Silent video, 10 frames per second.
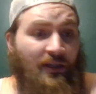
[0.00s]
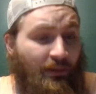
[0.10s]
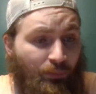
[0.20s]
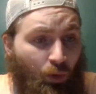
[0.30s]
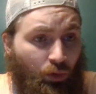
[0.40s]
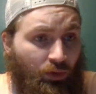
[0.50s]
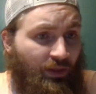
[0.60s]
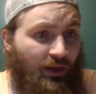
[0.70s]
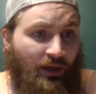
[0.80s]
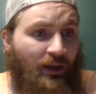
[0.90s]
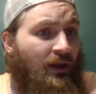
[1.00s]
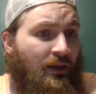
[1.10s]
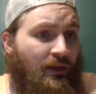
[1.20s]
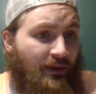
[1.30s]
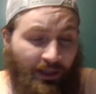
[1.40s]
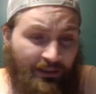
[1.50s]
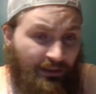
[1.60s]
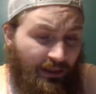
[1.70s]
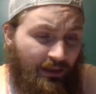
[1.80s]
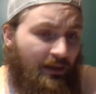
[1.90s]
he did more than Nick
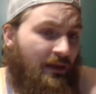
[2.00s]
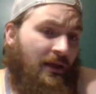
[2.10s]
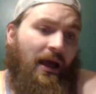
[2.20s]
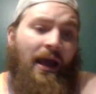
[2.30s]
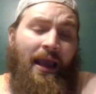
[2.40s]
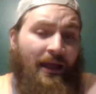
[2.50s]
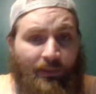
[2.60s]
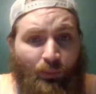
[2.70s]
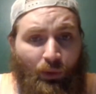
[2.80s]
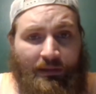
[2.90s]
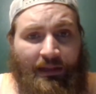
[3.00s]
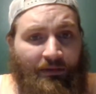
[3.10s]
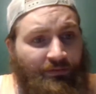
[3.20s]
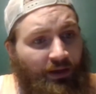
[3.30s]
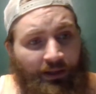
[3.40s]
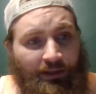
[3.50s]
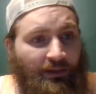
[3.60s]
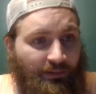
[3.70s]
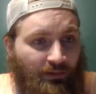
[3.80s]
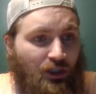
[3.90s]
did. I had him win in that fight,
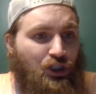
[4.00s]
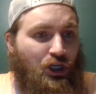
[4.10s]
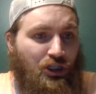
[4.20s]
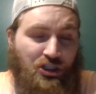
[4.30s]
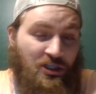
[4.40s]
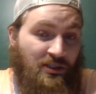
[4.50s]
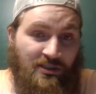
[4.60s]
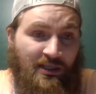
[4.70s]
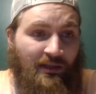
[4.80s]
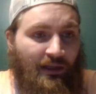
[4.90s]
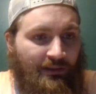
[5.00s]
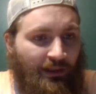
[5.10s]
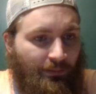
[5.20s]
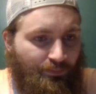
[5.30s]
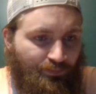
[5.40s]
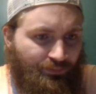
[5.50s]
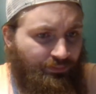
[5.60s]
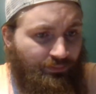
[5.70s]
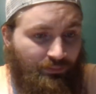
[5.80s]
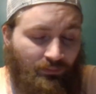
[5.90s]
and the judges didn't see it like that.
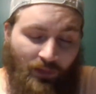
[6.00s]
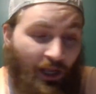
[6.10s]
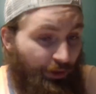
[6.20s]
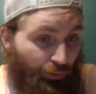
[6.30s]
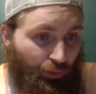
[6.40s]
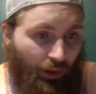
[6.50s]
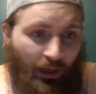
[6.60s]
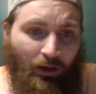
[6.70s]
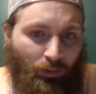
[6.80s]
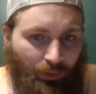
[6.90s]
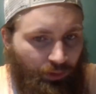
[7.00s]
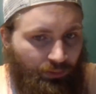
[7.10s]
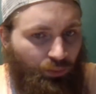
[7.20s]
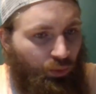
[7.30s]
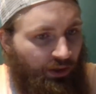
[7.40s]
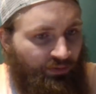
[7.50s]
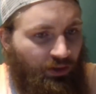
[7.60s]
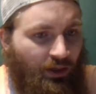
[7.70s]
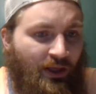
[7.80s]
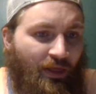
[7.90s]
I don't know how, but
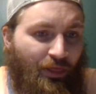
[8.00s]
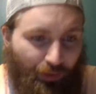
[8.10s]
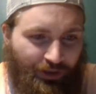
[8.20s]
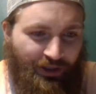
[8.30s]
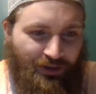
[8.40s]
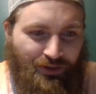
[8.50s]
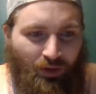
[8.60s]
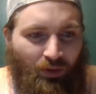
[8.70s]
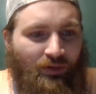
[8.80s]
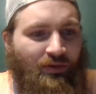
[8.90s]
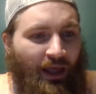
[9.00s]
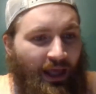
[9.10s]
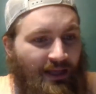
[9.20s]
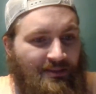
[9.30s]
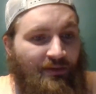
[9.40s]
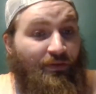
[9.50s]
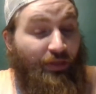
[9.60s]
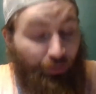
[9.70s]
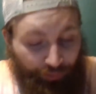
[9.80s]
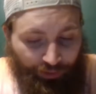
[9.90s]
whatever. 30 years old as of
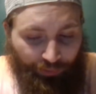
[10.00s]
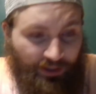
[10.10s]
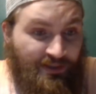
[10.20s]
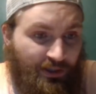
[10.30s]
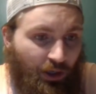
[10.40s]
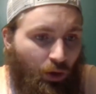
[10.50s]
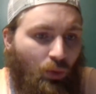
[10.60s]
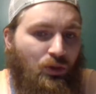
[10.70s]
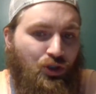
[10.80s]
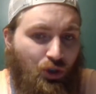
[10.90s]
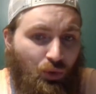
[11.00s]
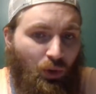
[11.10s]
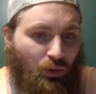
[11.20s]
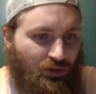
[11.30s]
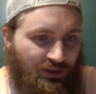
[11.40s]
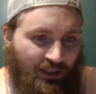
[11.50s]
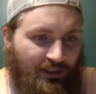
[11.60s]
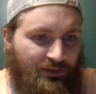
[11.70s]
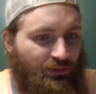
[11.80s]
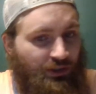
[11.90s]
3 weeks ago,
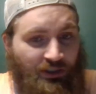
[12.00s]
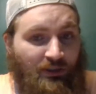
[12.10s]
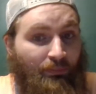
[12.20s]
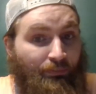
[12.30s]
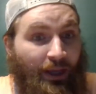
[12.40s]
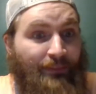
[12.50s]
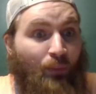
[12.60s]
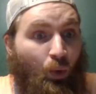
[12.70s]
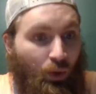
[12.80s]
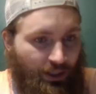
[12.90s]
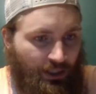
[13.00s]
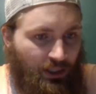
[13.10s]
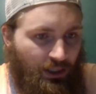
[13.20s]
206. He's a big boy.